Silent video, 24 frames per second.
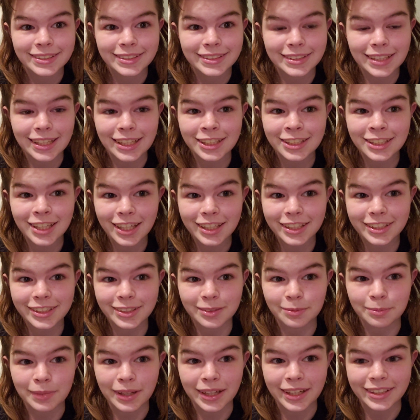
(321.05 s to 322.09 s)
that's not
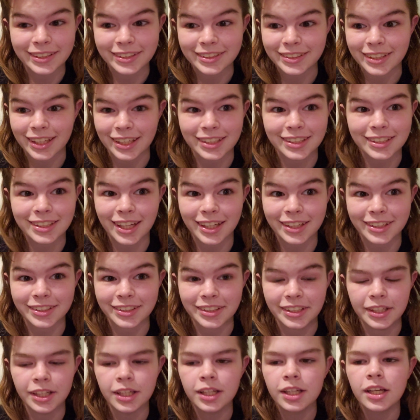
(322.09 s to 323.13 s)
good, man. That's not
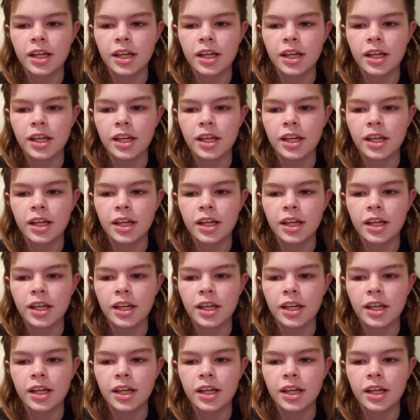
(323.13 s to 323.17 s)
good.